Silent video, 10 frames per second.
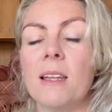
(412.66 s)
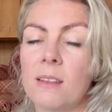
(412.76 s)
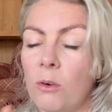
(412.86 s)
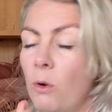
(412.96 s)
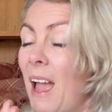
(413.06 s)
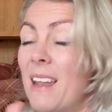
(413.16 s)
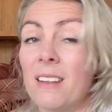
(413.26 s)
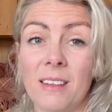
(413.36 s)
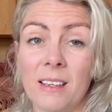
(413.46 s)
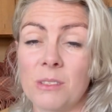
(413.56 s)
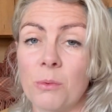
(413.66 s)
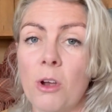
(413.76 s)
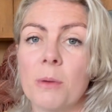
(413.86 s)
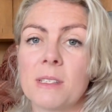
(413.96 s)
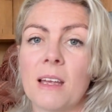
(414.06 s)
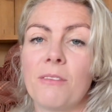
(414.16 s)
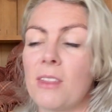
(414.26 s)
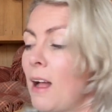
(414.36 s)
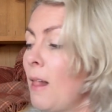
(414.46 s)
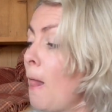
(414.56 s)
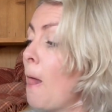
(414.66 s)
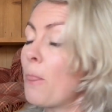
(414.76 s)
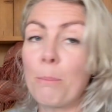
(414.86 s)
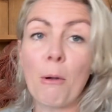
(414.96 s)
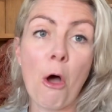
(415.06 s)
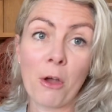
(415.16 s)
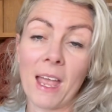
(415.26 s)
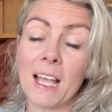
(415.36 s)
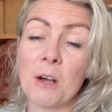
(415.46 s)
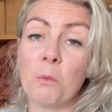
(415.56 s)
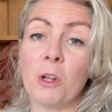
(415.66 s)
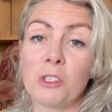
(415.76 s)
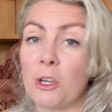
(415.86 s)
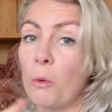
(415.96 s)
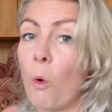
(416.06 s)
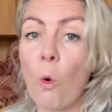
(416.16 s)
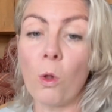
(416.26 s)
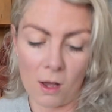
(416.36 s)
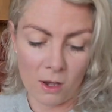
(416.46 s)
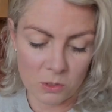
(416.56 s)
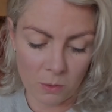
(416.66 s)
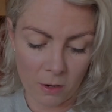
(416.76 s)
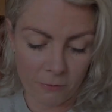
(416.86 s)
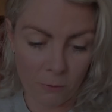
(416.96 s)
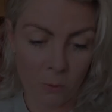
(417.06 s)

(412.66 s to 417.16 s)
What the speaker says: or anything to accommodate for that. The blocking will do all hard work for